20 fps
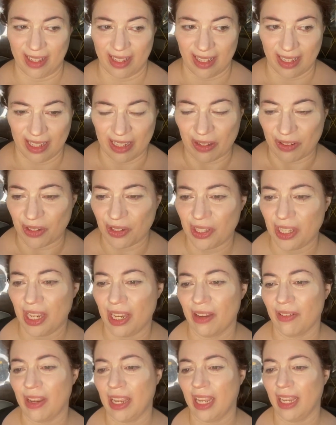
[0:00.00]
you know, just
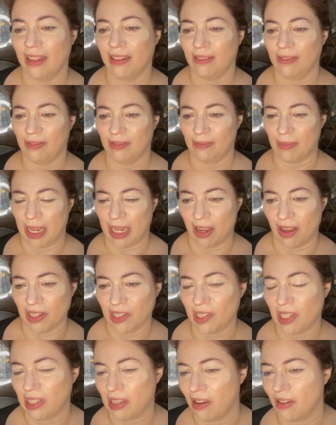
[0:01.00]
hearing my
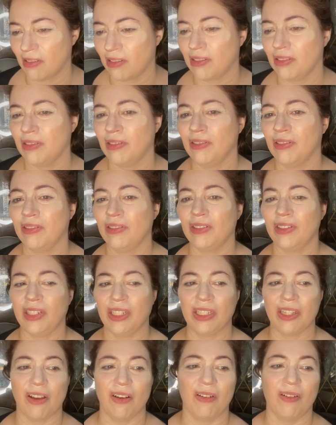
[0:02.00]
aunts and uncles, you
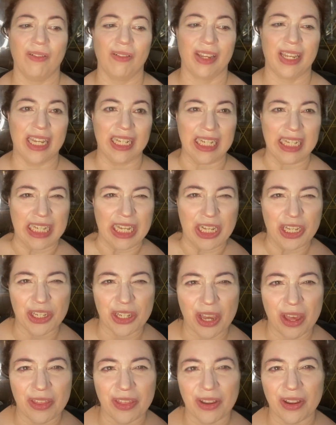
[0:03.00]
know, kidding each
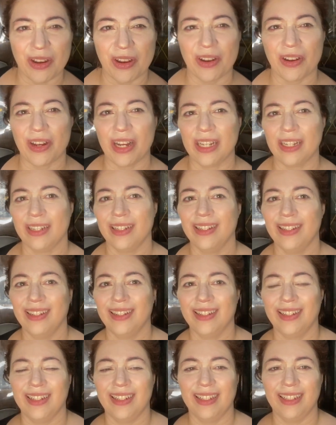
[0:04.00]
other, and
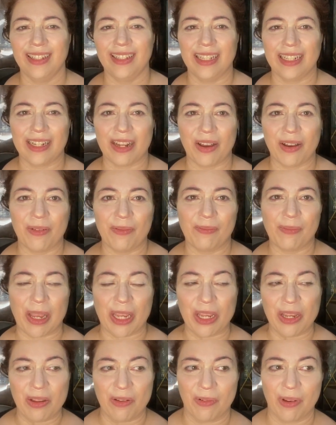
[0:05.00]
you know,
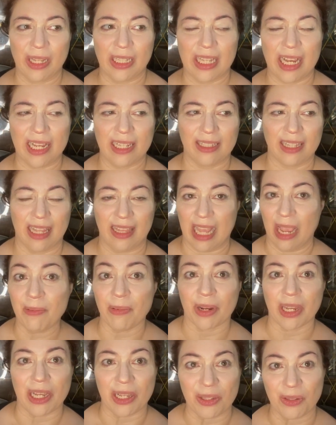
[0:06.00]
making you realize that they were
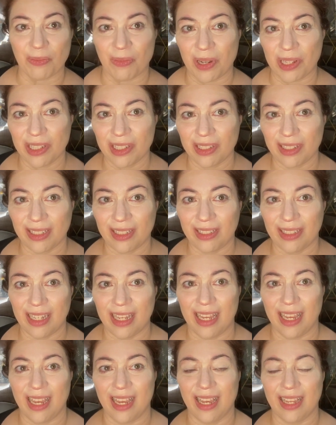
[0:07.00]
kids once,
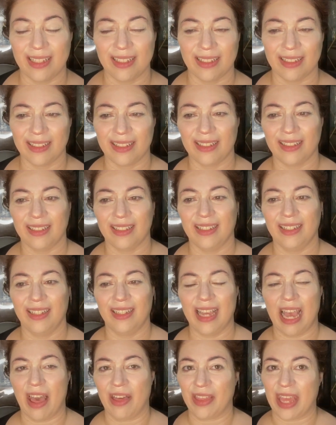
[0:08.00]
and
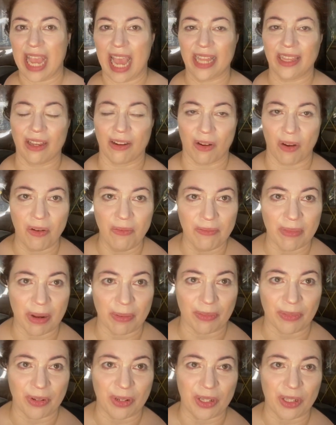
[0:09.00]
how they had their own
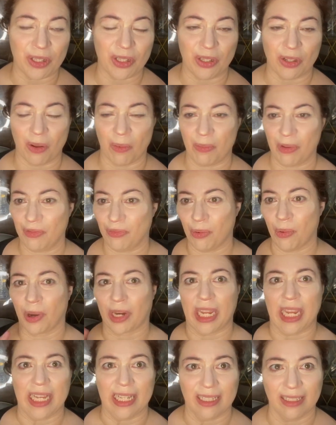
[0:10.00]
memories, you know, before
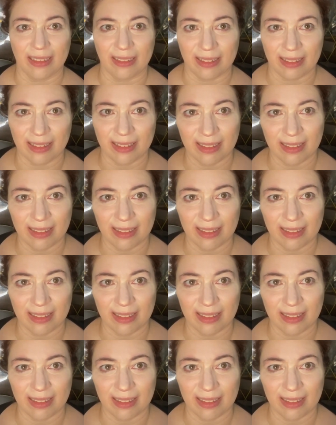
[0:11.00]
kids,